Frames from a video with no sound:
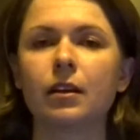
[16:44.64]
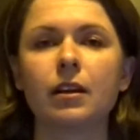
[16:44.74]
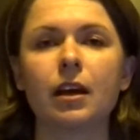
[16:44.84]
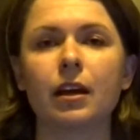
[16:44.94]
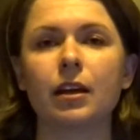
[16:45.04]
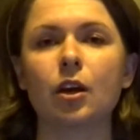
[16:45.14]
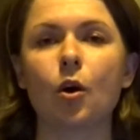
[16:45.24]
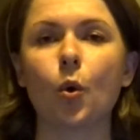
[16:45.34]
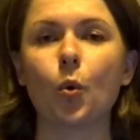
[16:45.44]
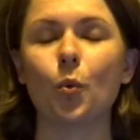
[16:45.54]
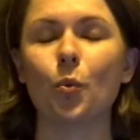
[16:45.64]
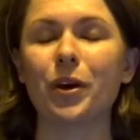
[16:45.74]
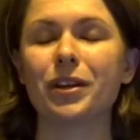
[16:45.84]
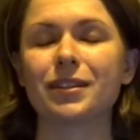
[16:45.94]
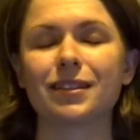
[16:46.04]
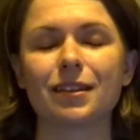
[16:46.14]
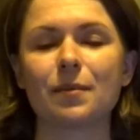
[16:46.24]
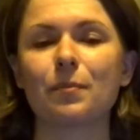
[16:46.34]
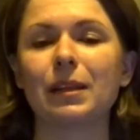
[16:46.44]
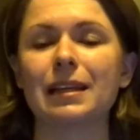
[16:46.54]
they always
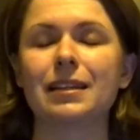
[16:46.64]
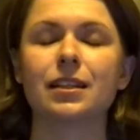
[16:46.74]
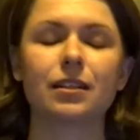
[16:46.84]
played